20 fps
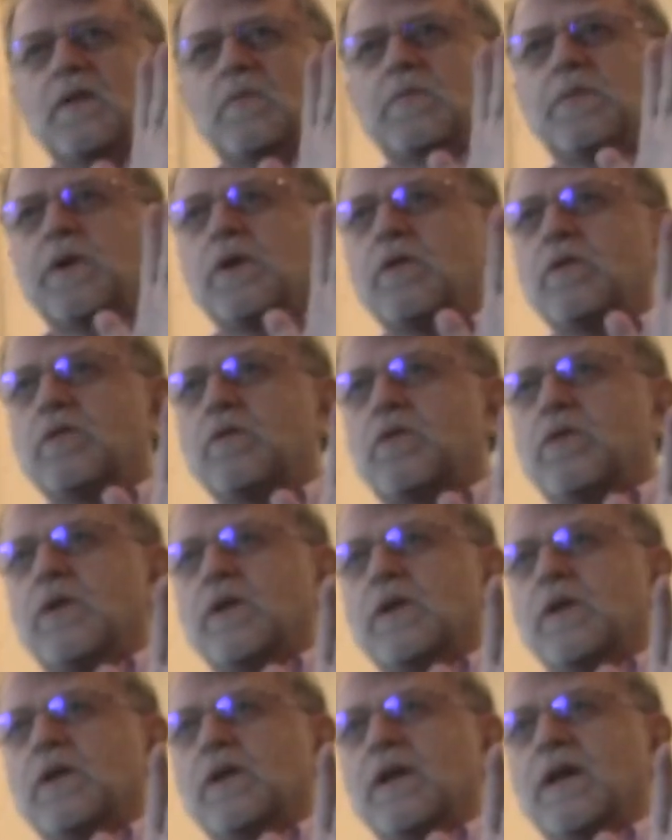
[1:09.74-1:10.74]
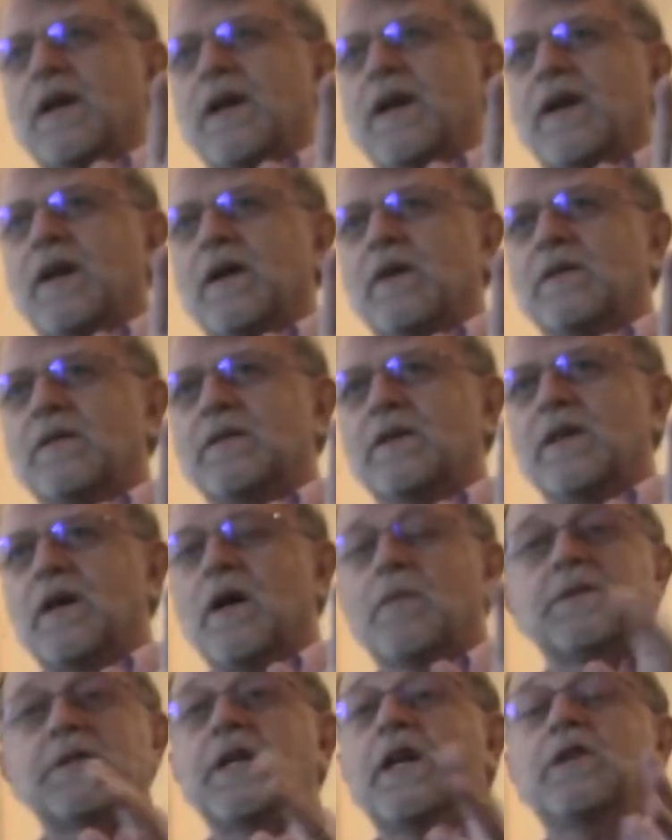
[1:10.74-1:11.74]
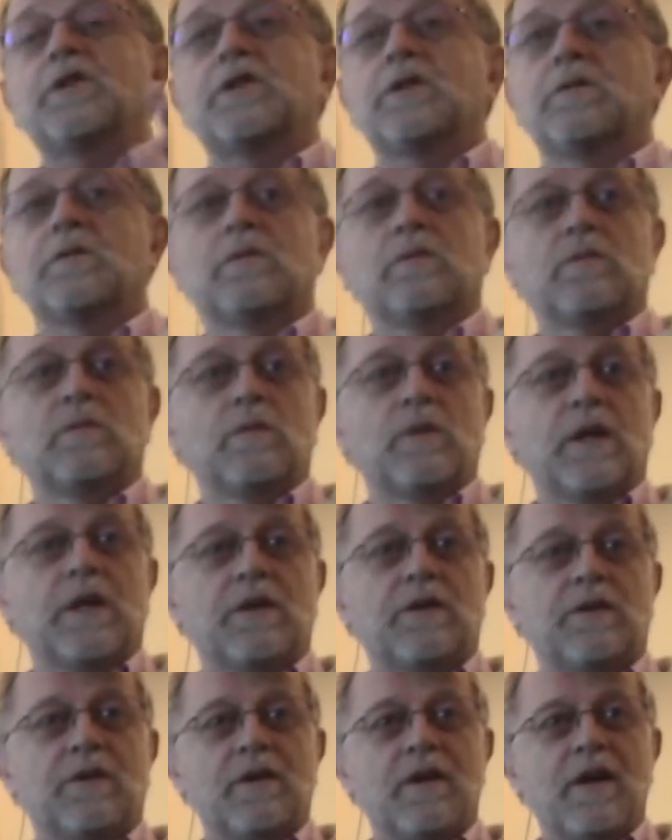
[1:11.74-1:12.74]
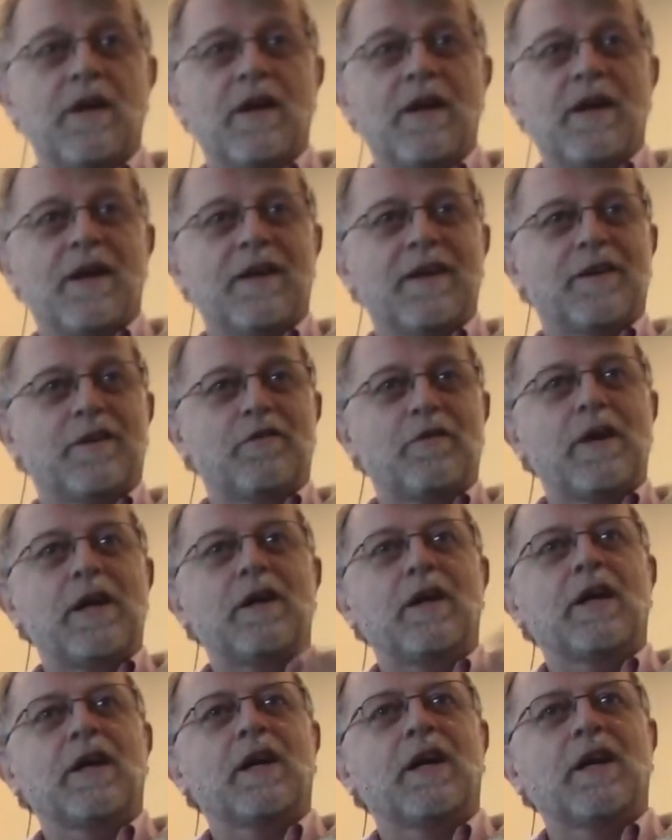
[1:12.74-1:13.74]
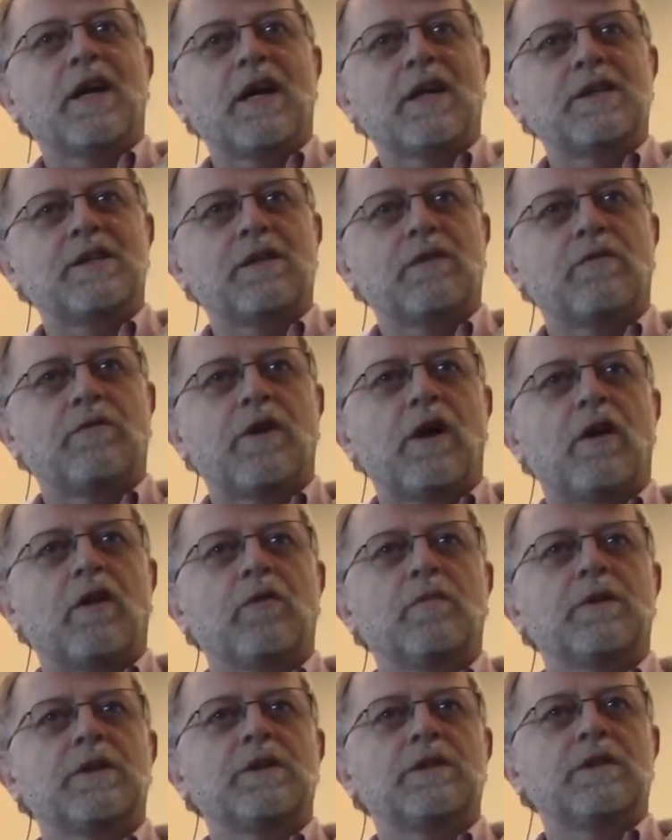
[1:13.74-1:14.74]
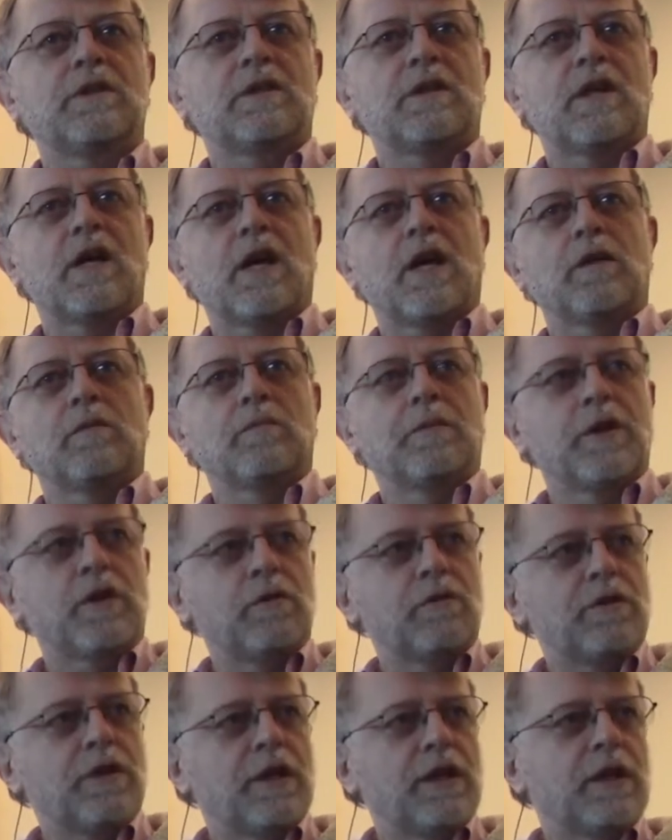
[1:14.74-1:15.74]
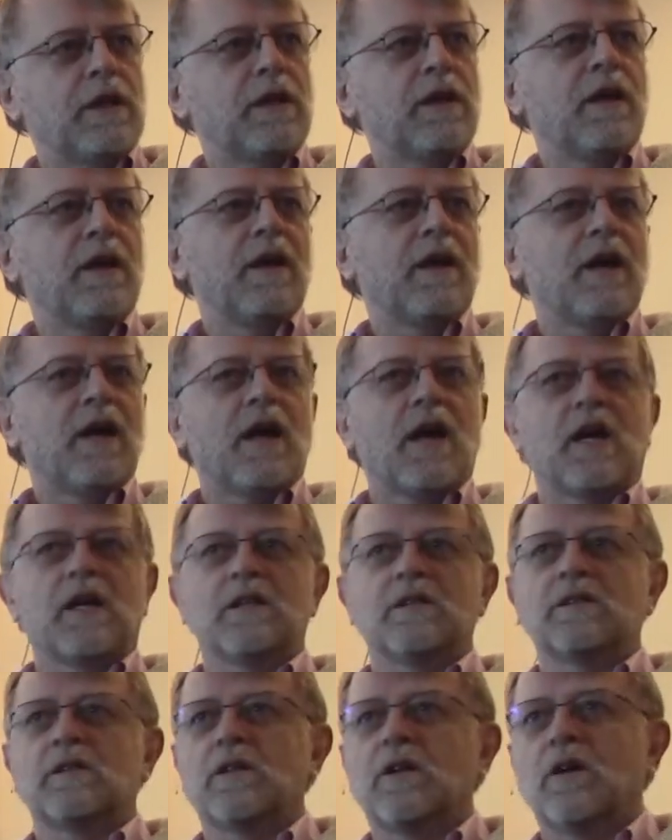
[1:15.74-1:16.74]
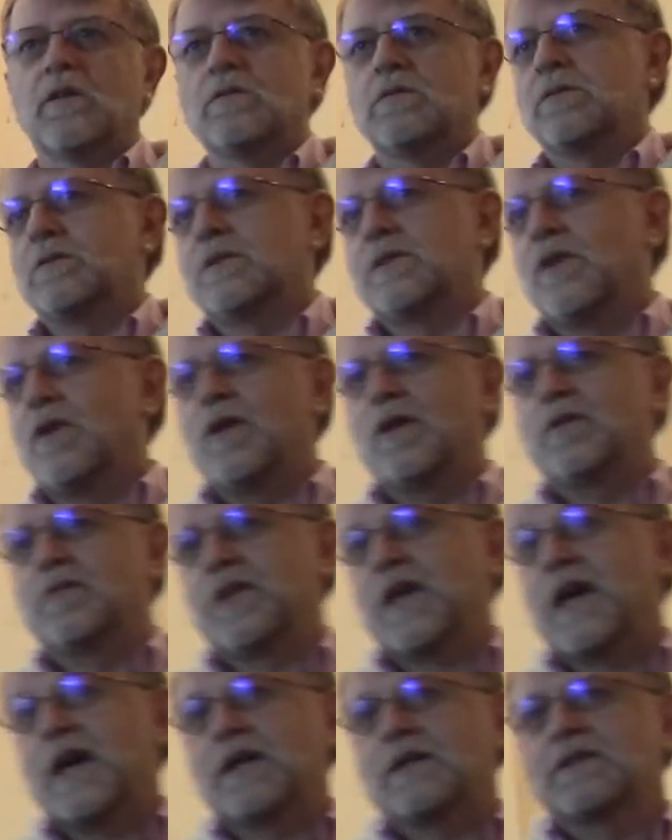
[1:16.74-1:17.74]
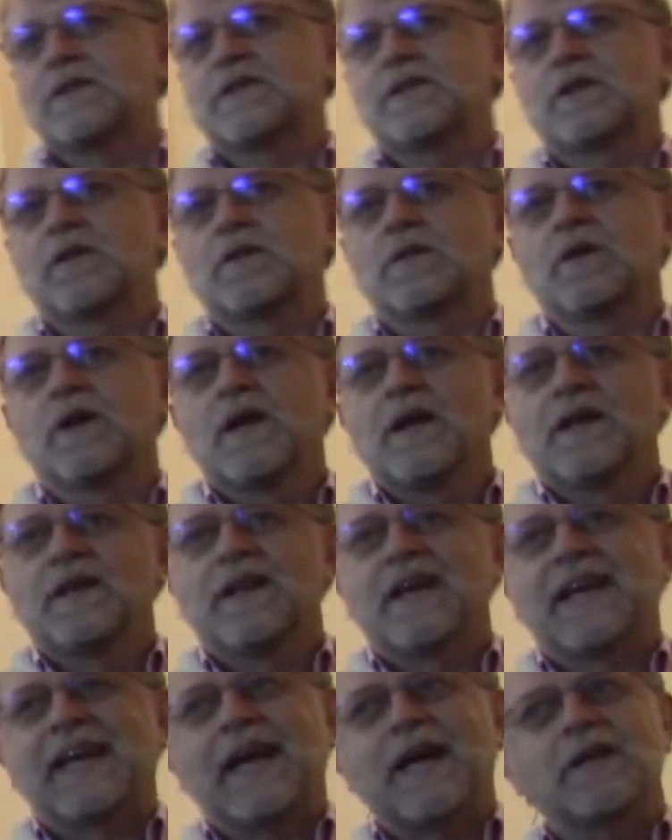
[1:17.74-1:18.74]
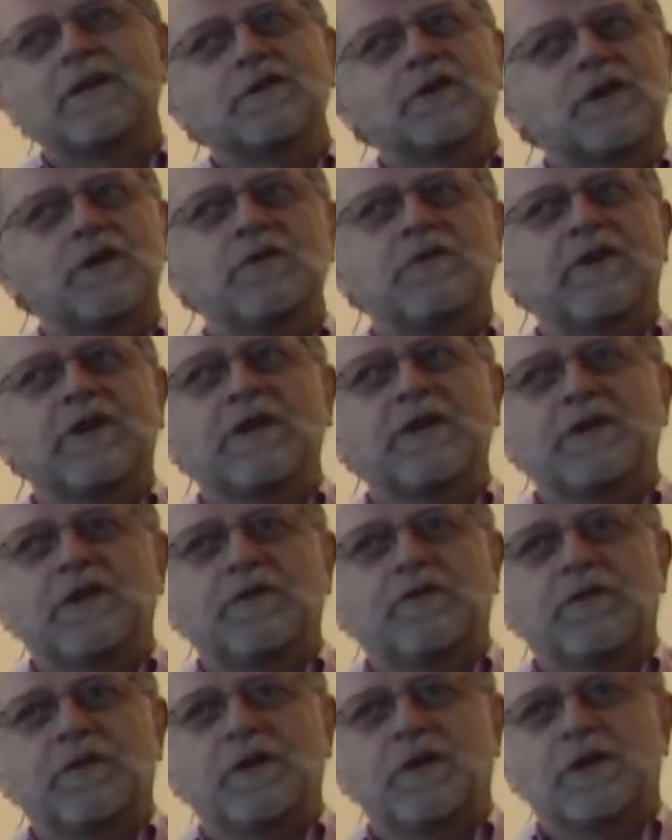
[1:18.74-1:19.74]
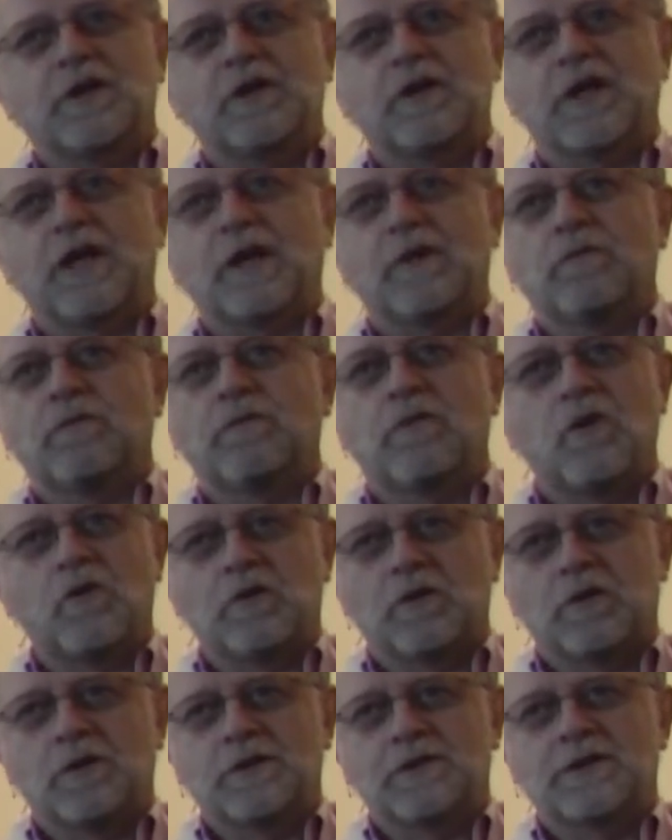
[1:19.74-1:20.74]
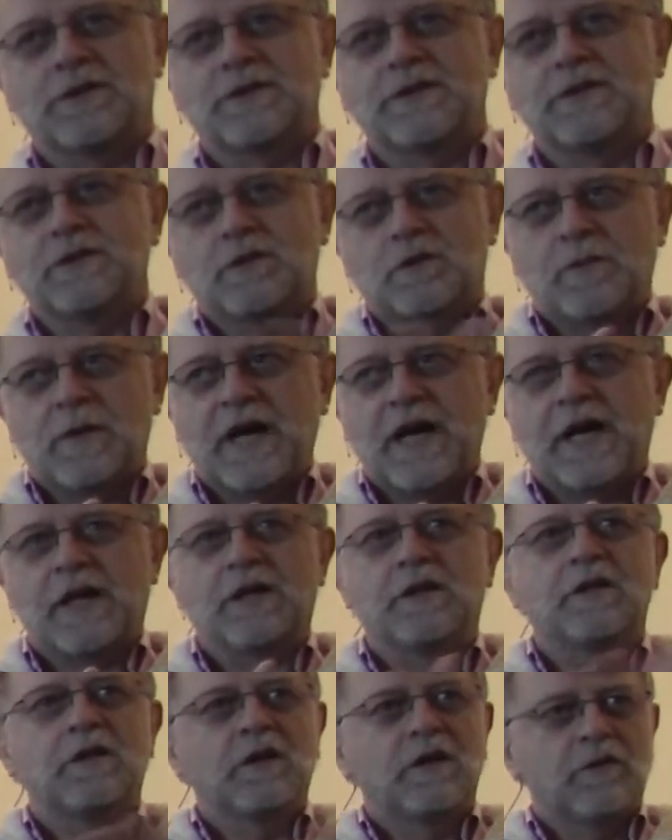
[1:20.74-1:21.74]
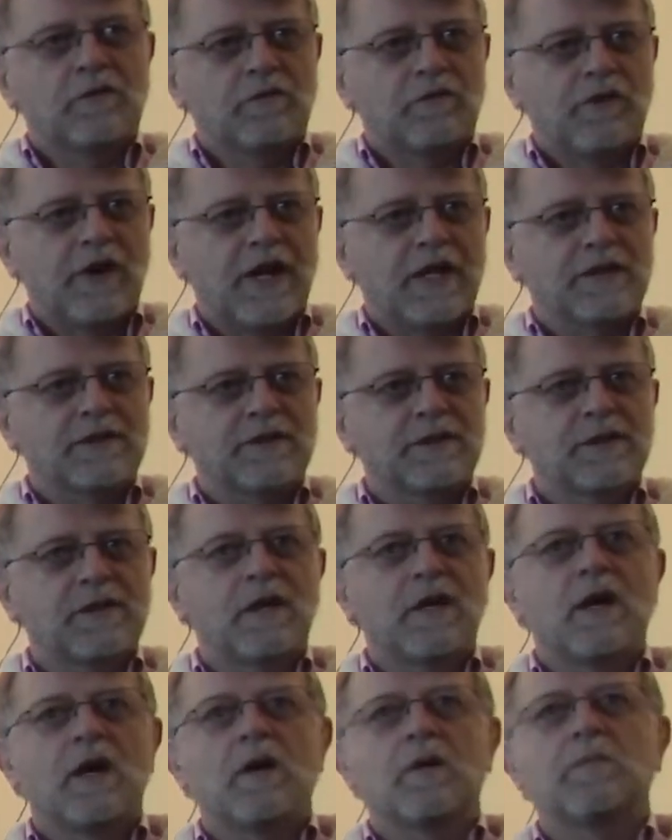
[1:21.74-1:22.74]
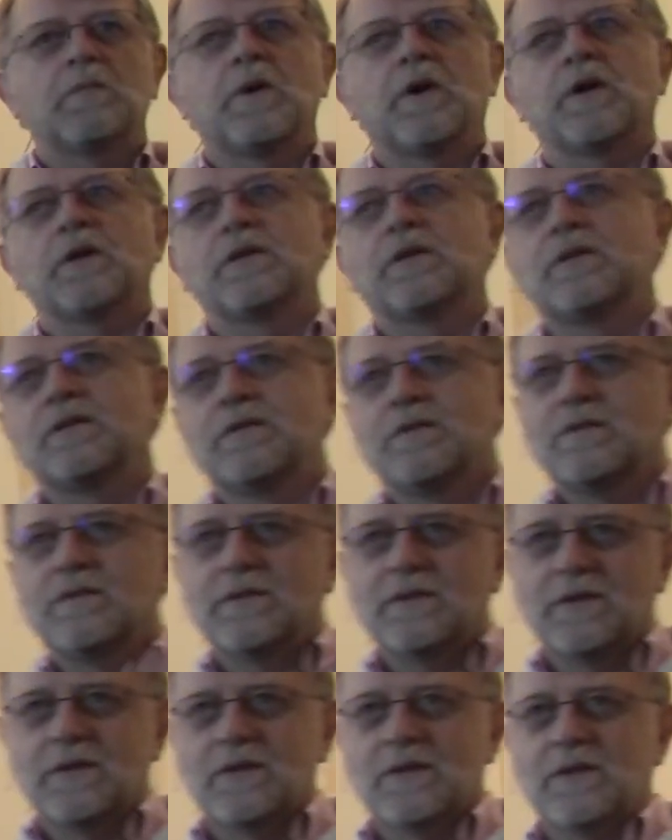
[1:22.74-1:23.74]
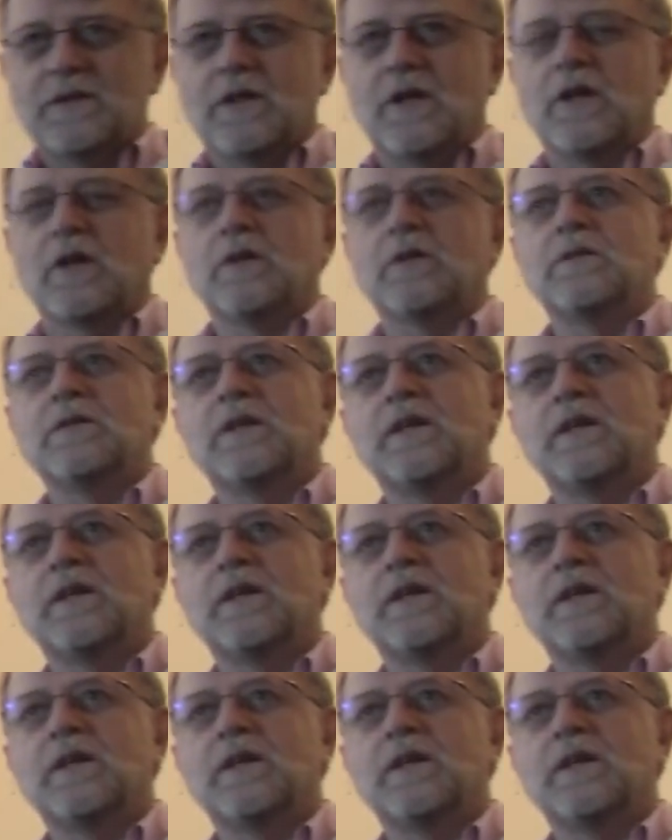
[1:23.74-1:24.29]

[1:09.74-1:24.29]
beautiful uh, obsession with creating a nice environment and beauty and all of that. So again, two very different looking fours, Japan, France. But, you know,